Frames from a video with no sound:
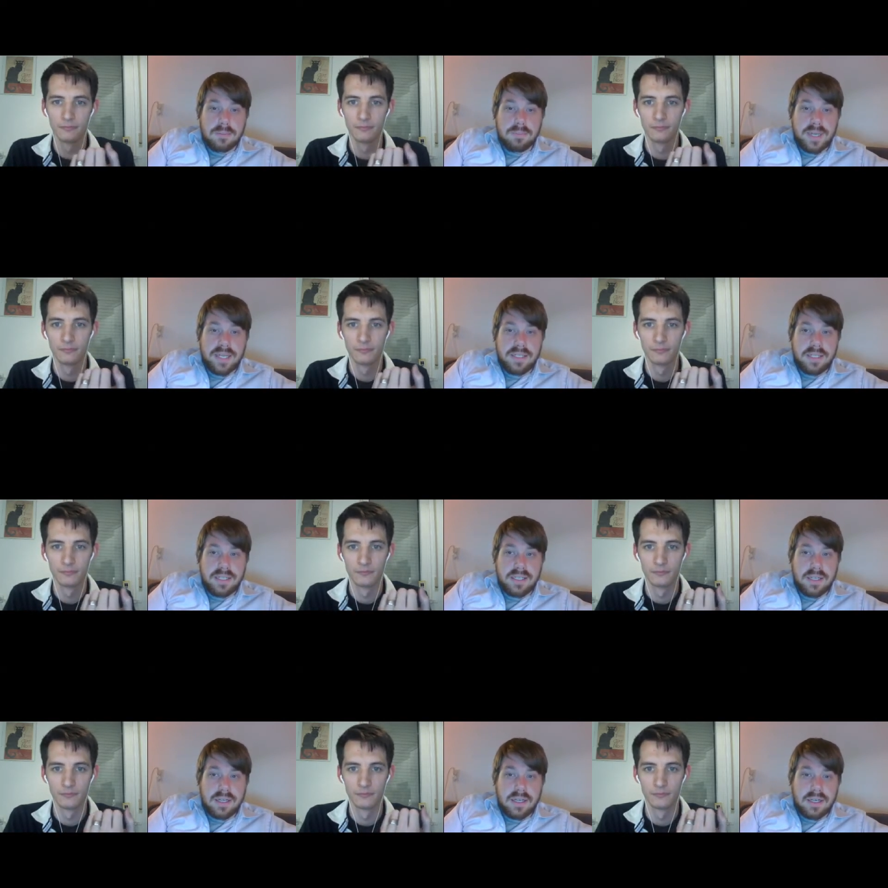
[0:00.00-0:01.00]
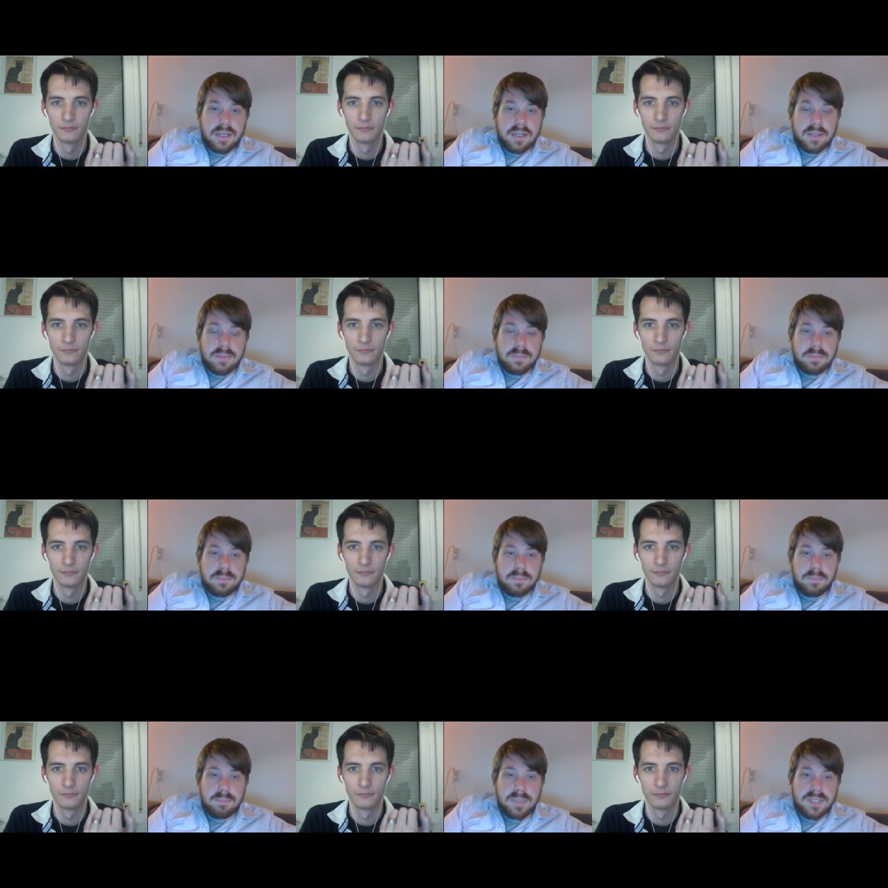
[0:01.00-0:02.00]
Speaker 1: mainly
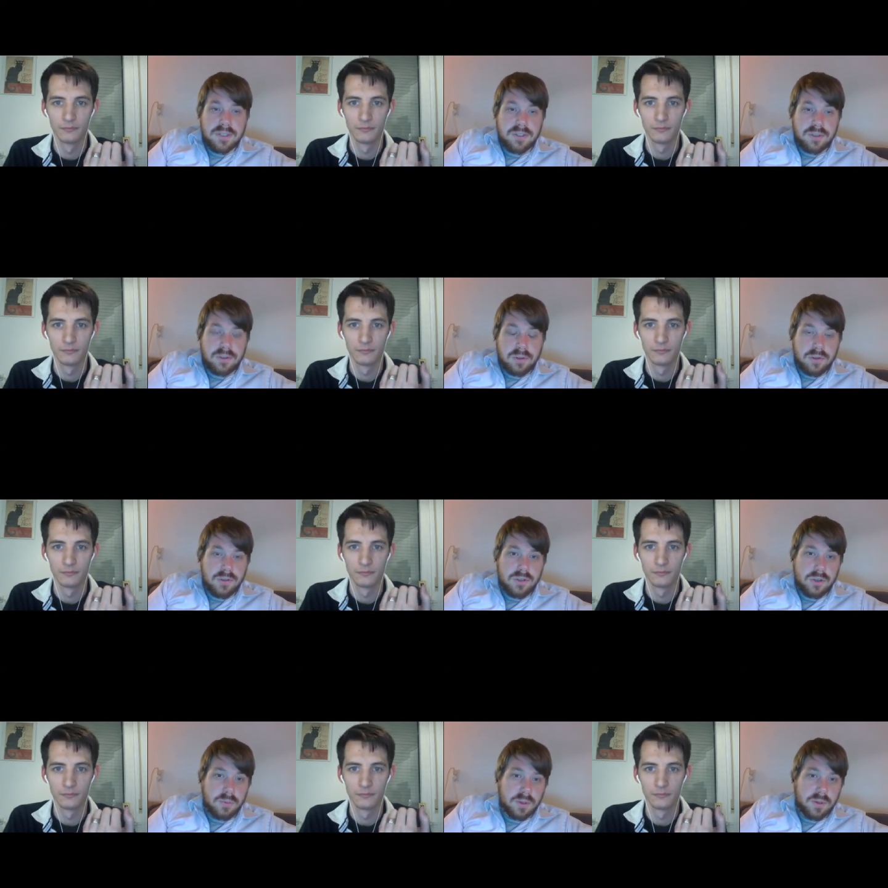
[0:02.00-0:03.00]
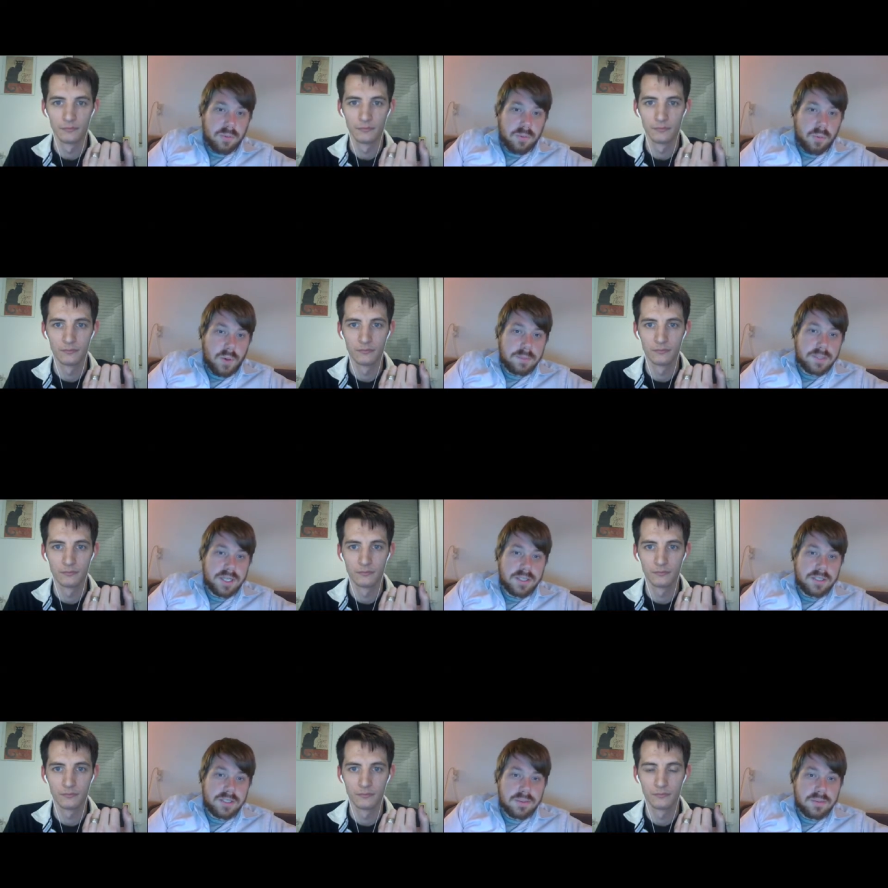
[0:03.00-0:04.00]
business-to-consumer
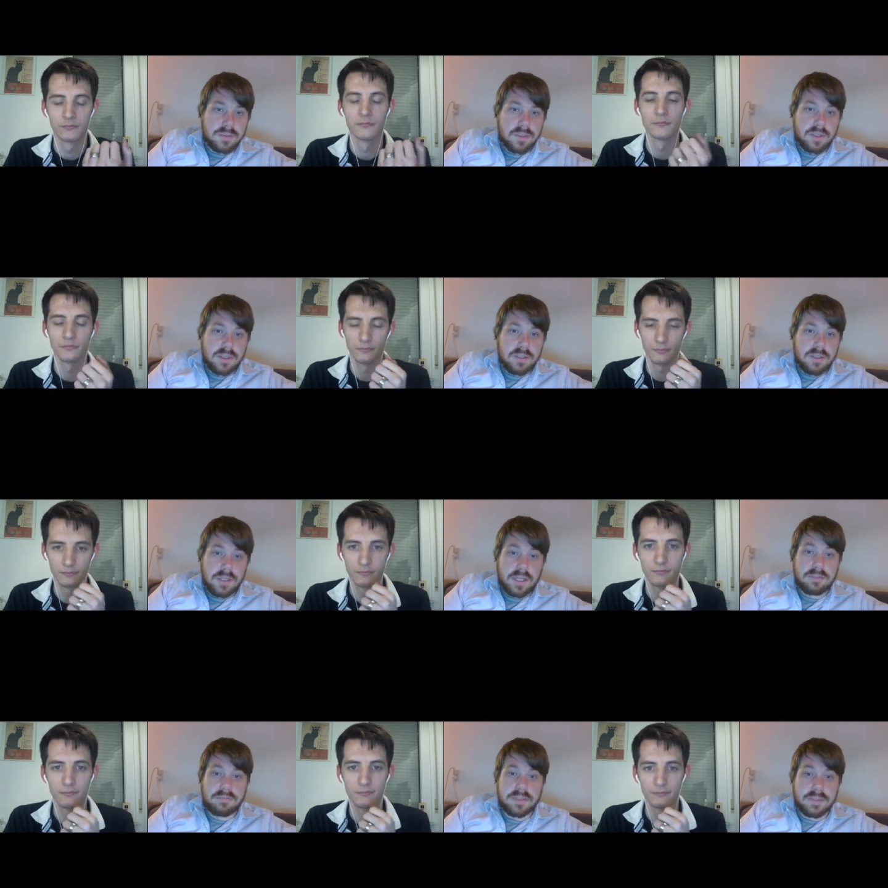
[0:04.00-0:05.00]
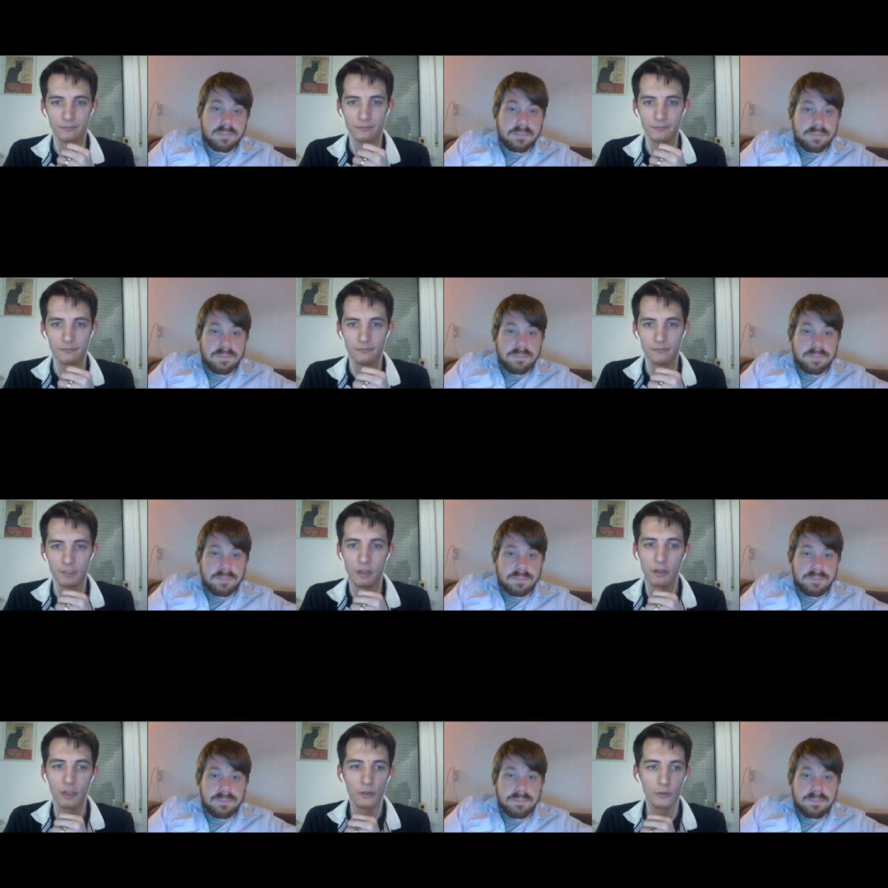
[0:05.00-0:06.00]
websites. A lot of fun.
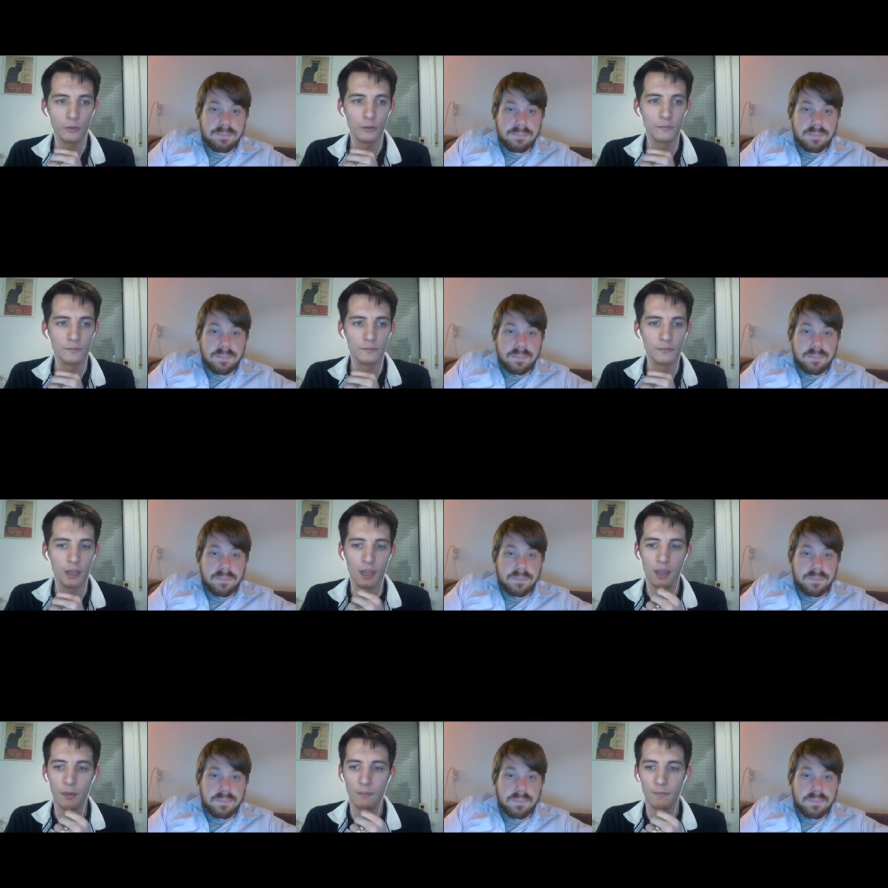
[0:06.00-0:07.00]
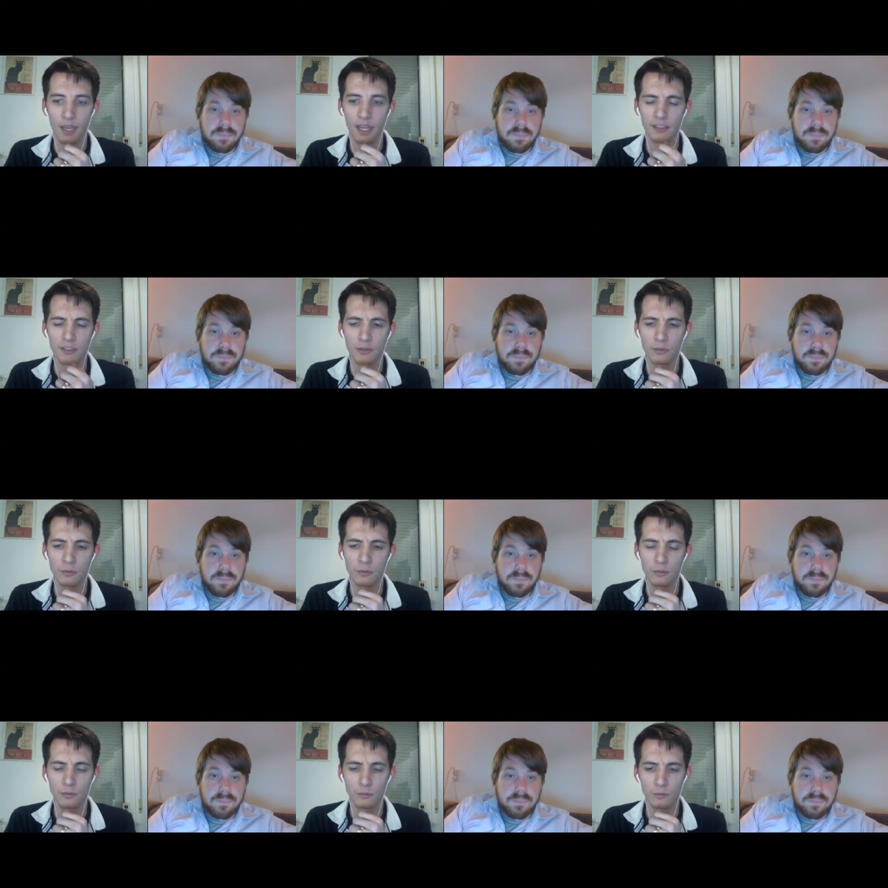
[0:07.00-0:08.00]
Speaker 2: Okay, cool. And
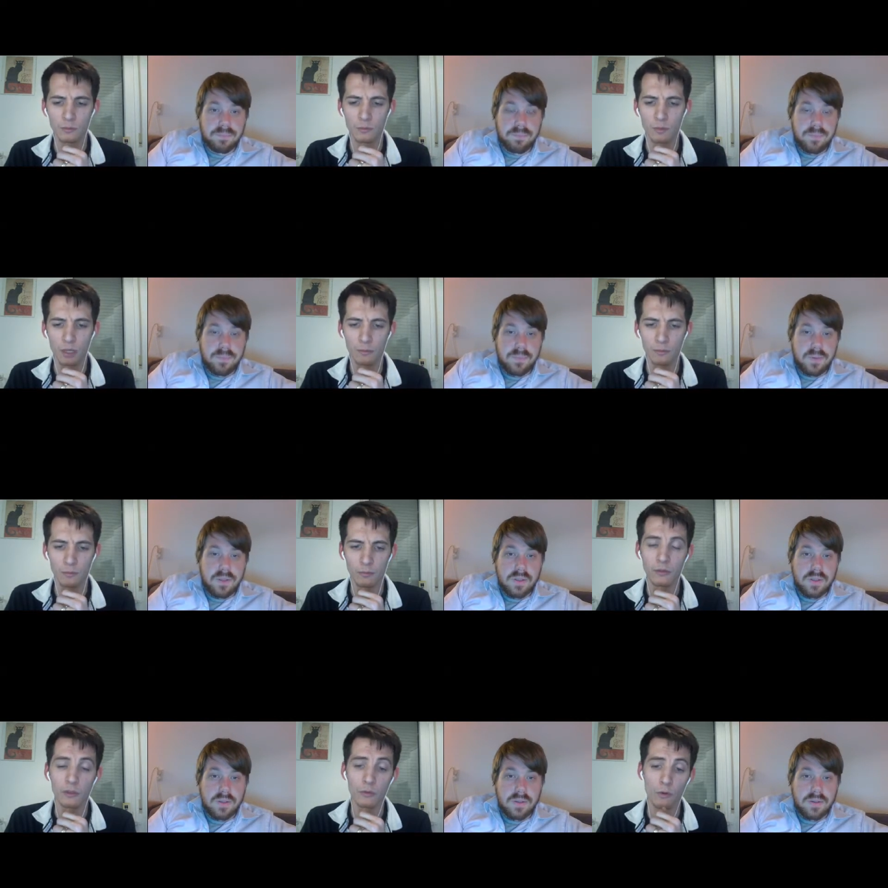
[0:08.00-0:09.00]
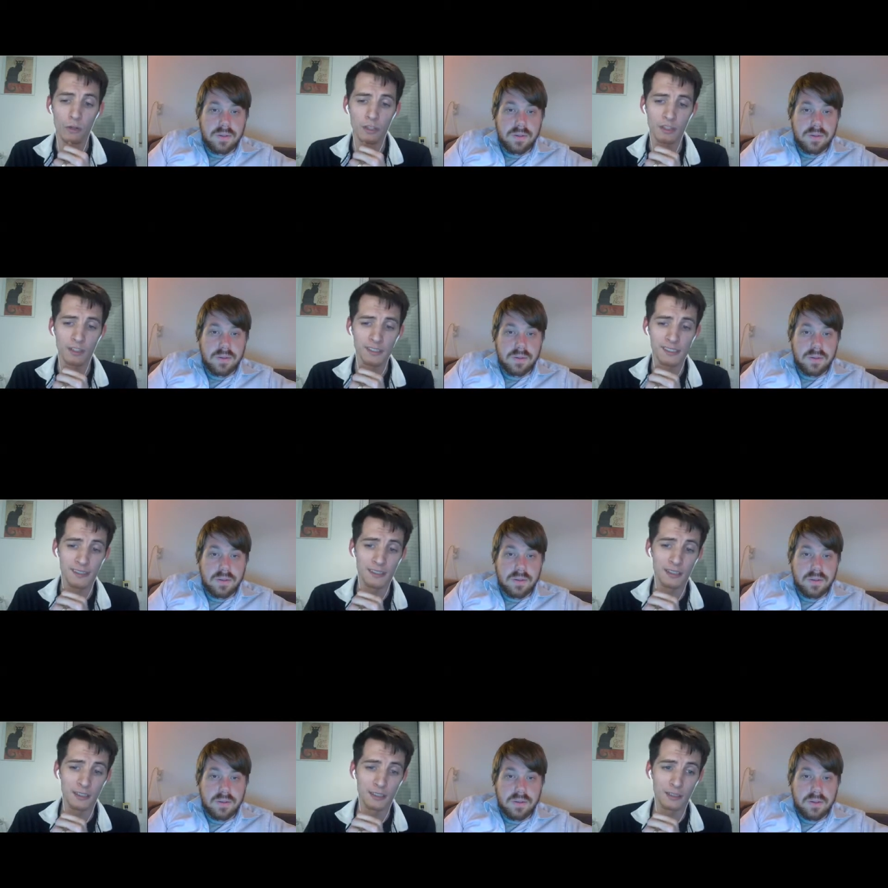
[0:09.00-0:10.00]
you you organized
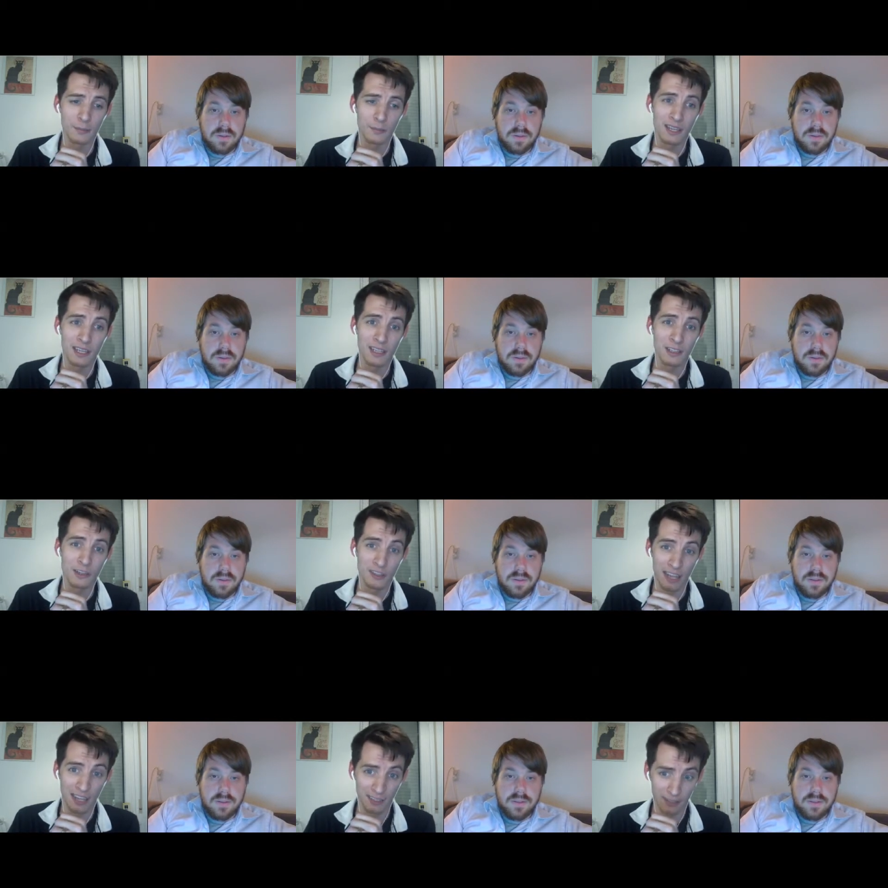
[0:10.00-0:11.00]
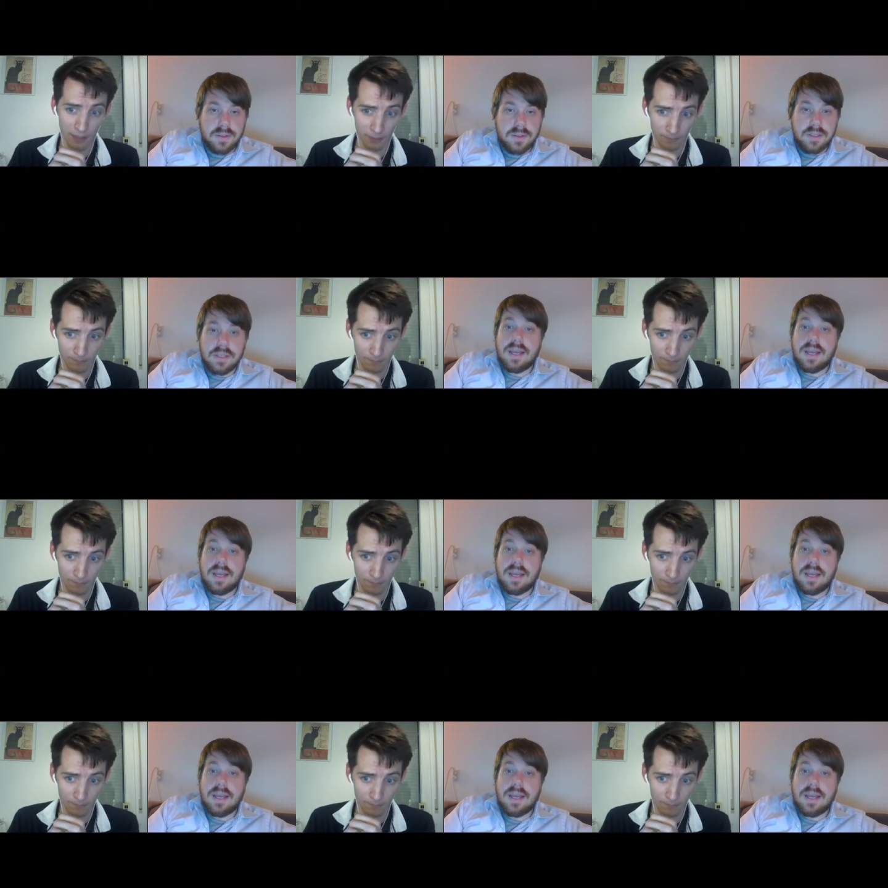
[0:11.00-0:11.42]
the Mage Stack Day?